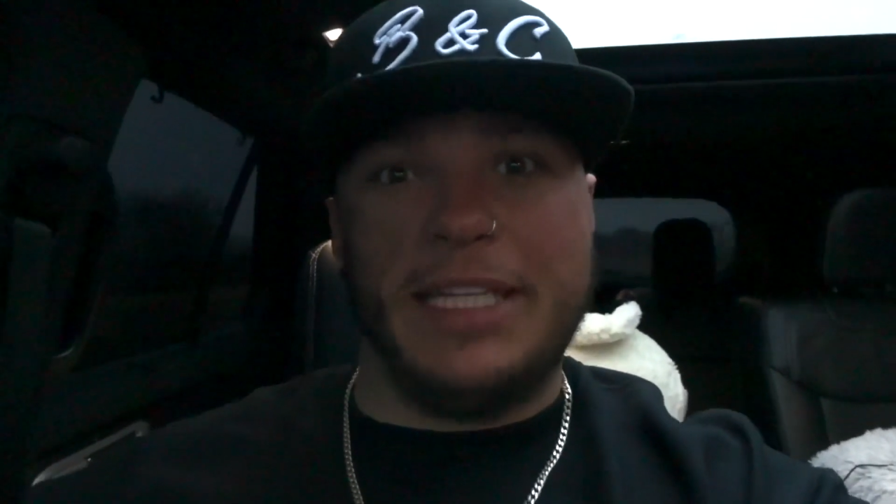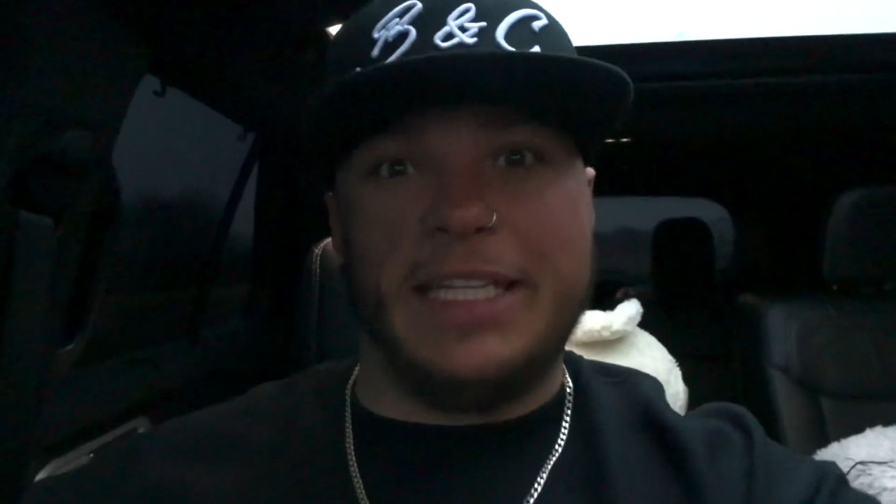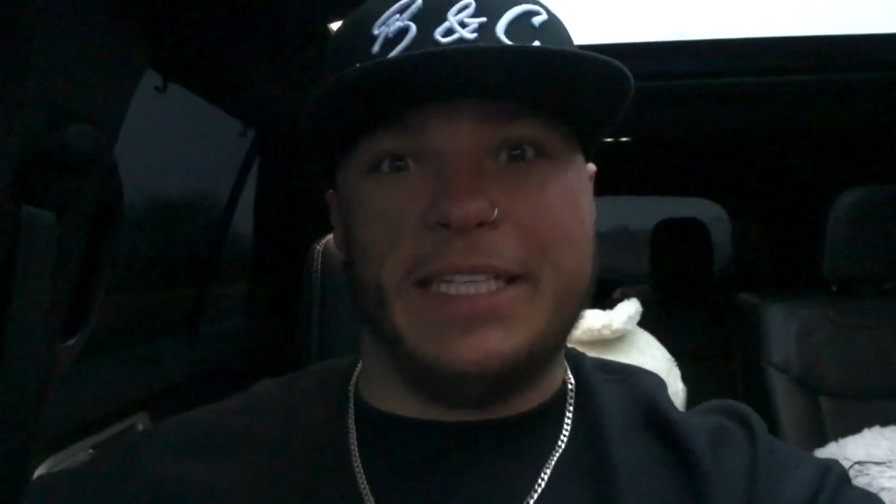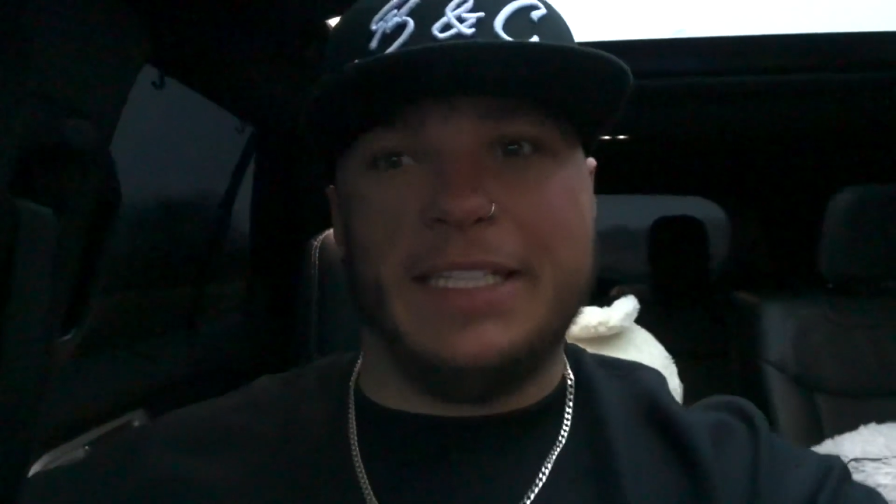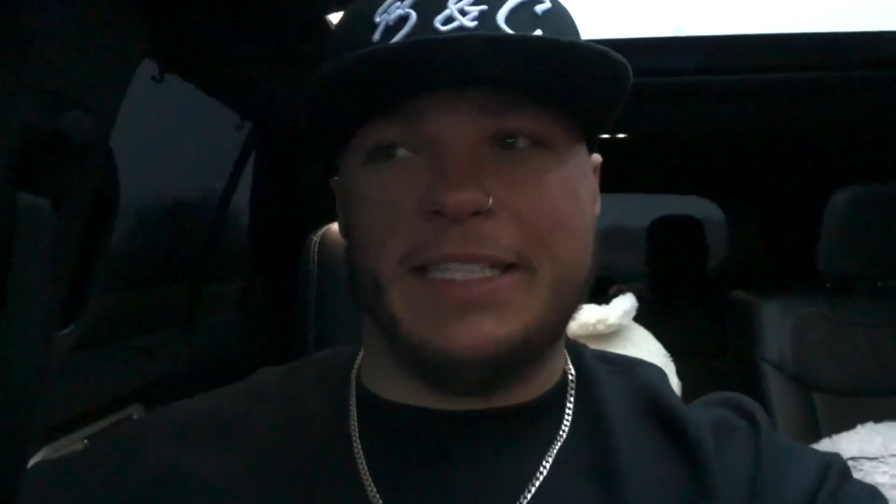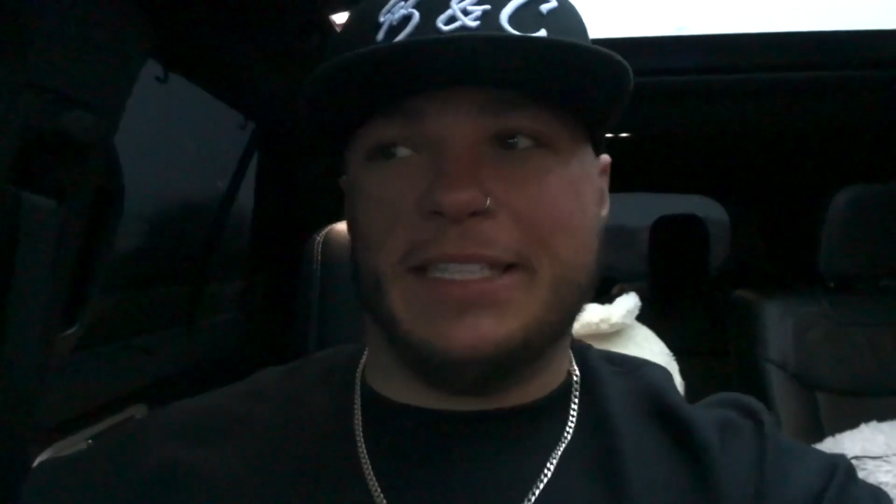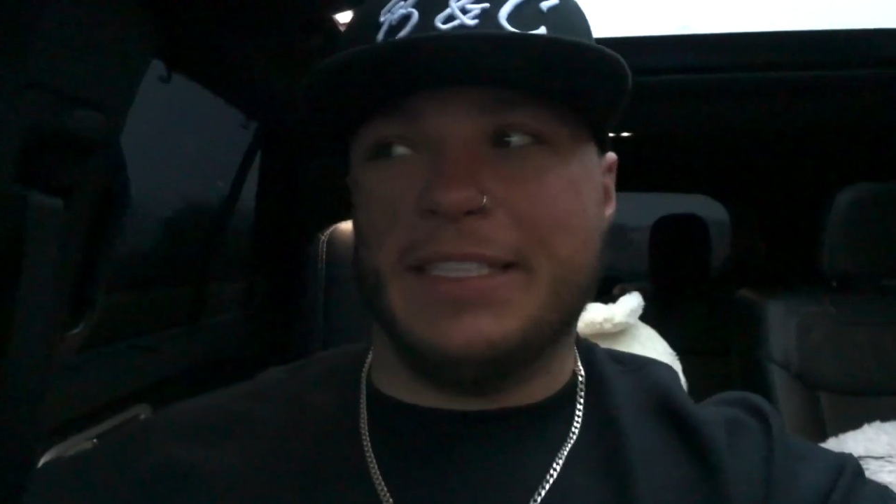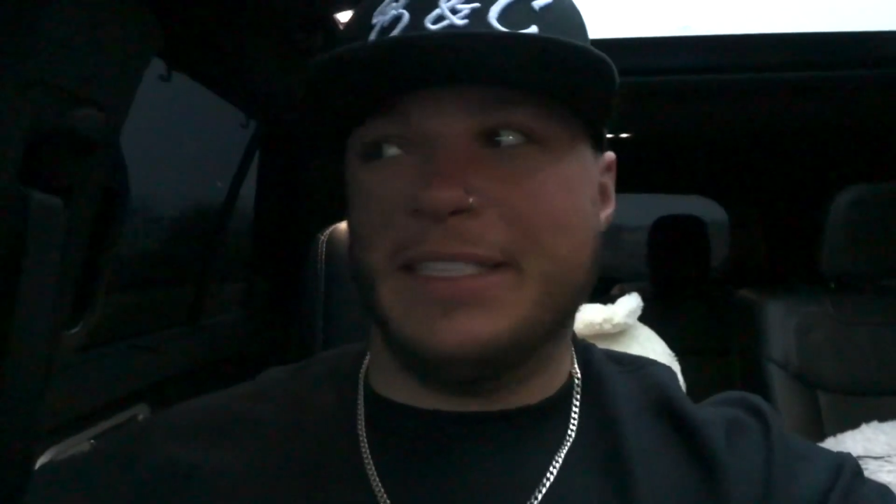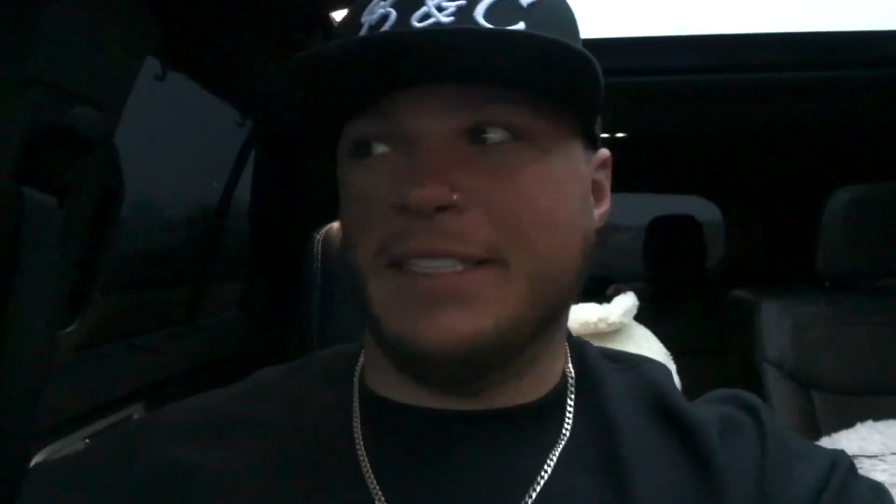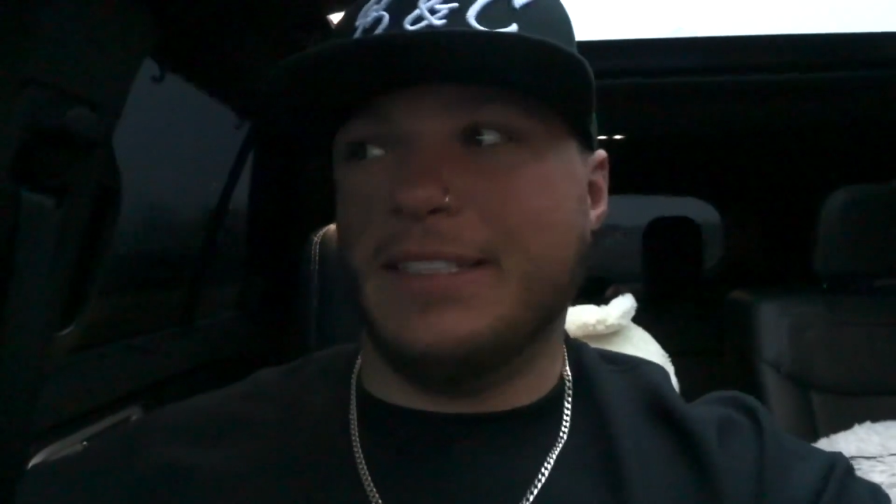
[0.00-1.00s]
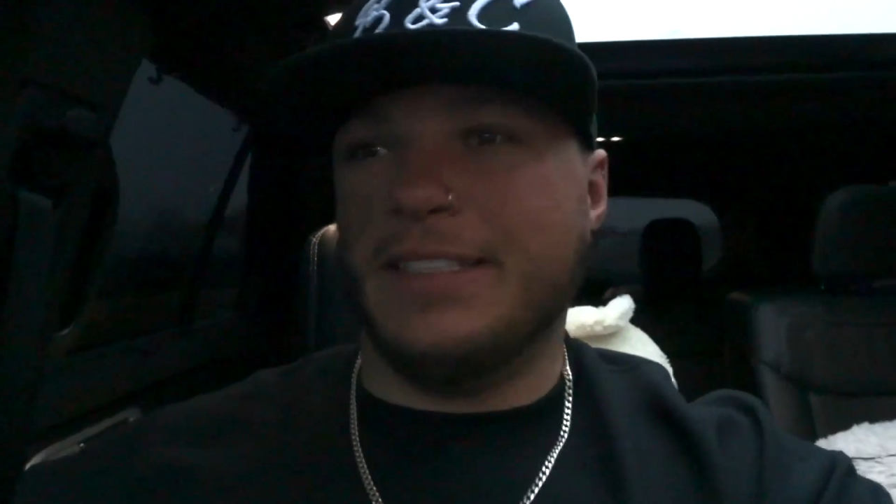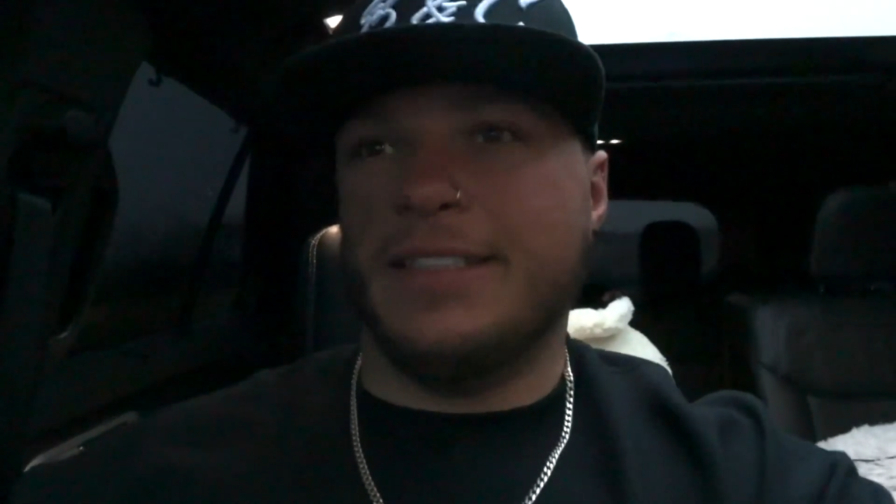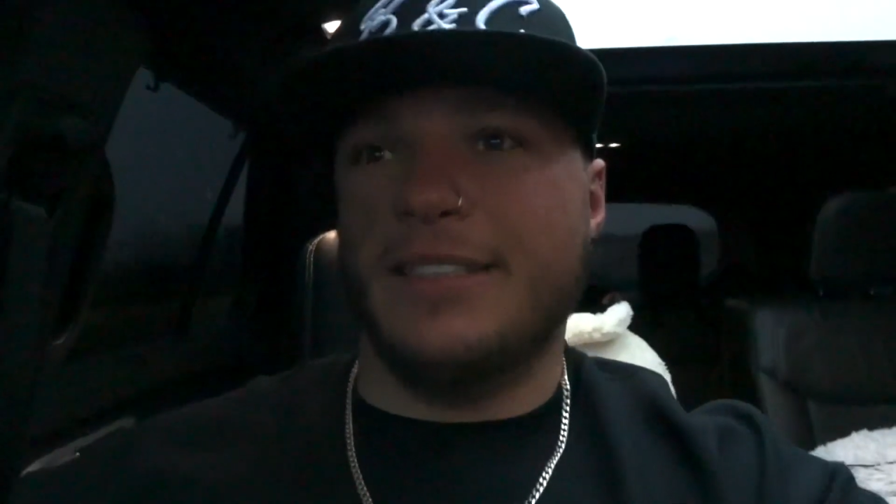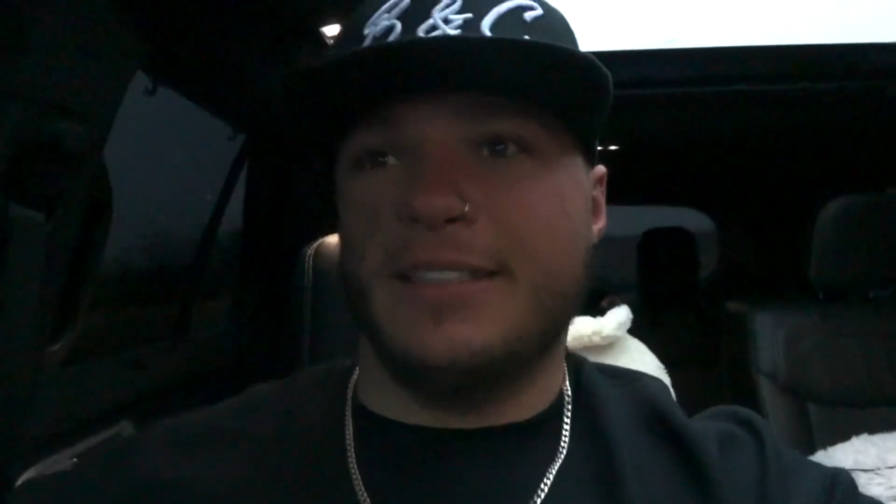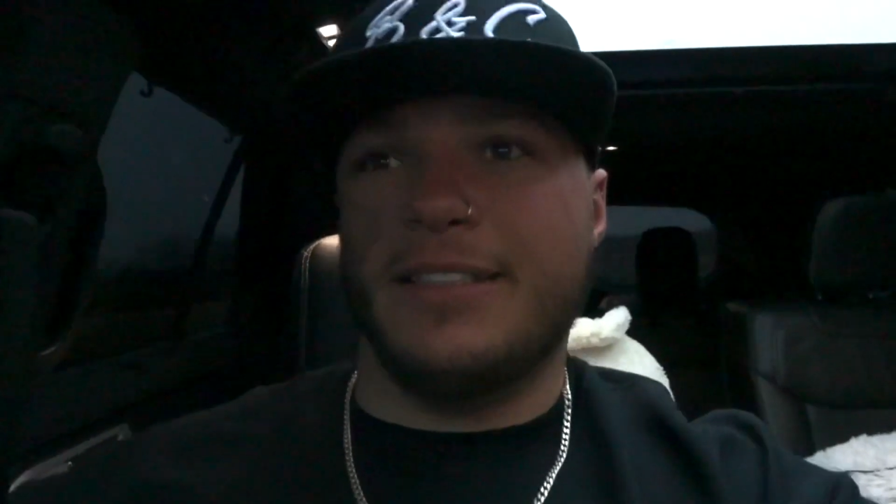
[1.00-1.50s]
You always like
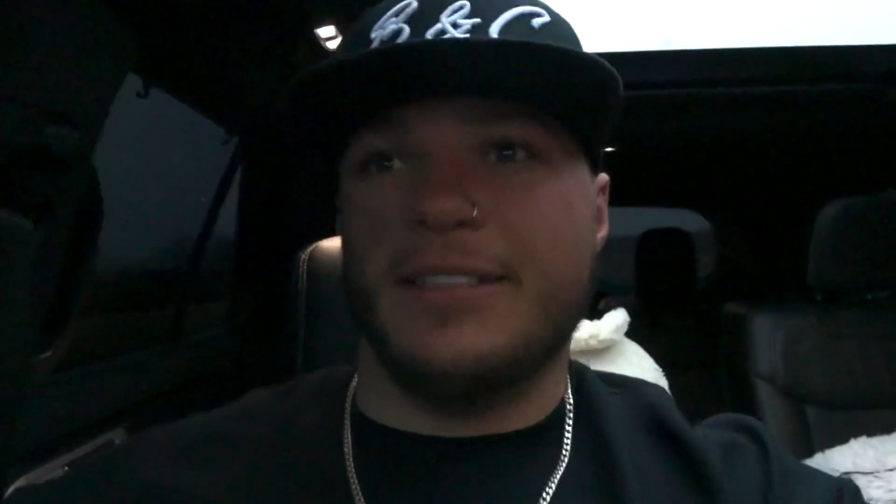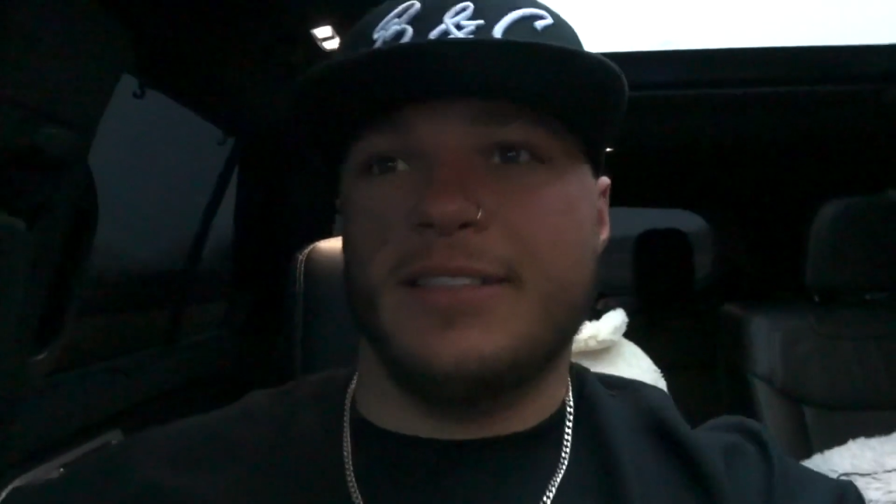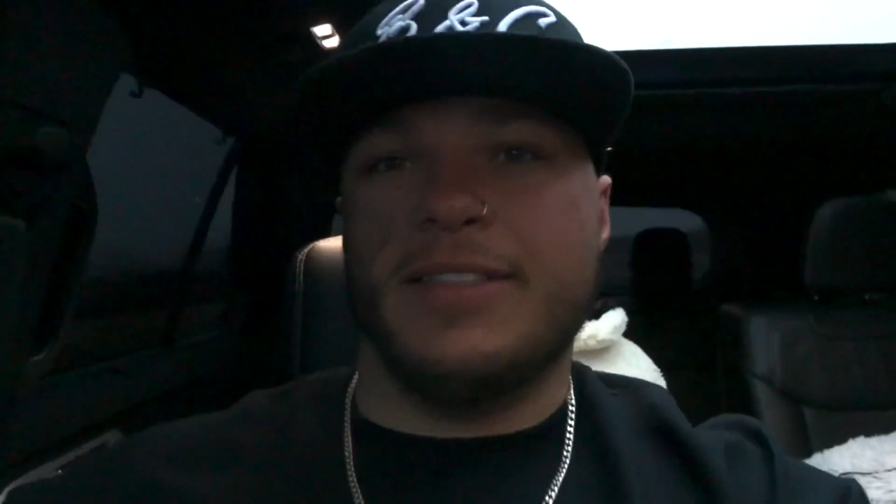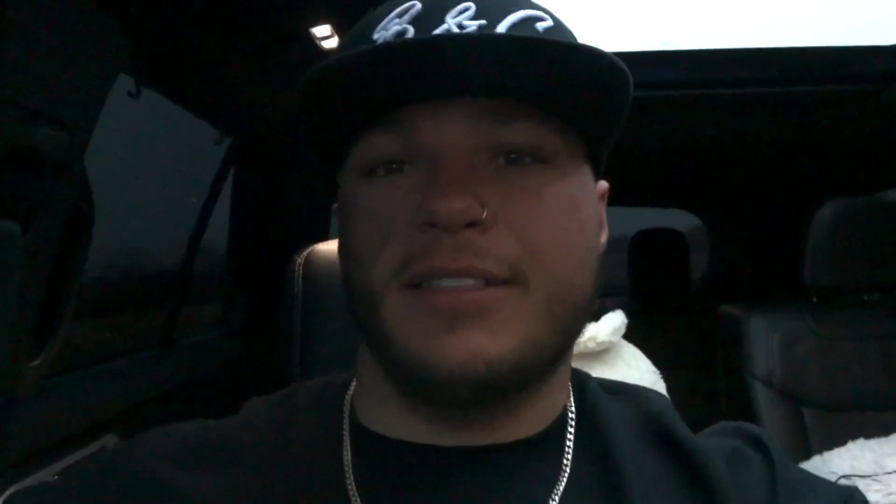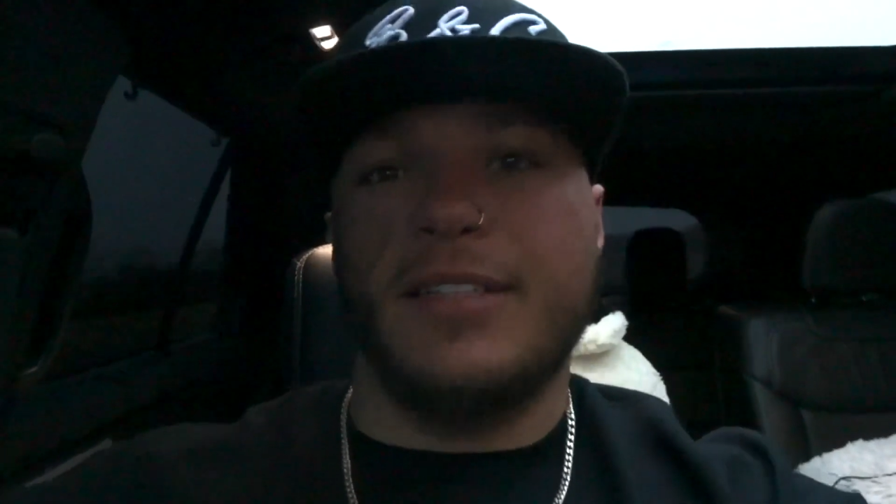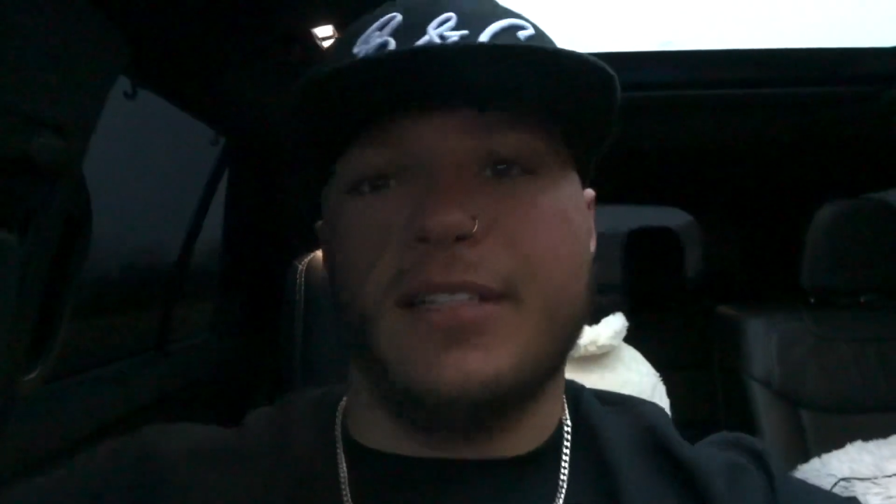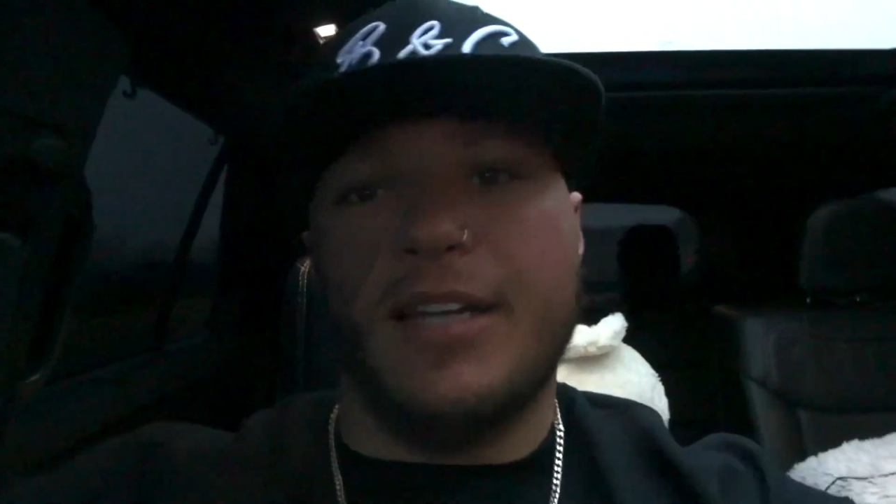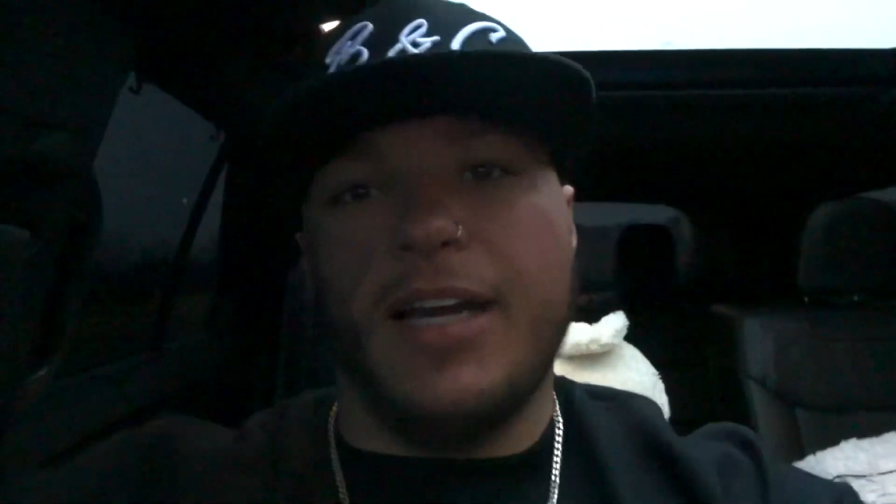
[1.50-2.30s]
to spend money.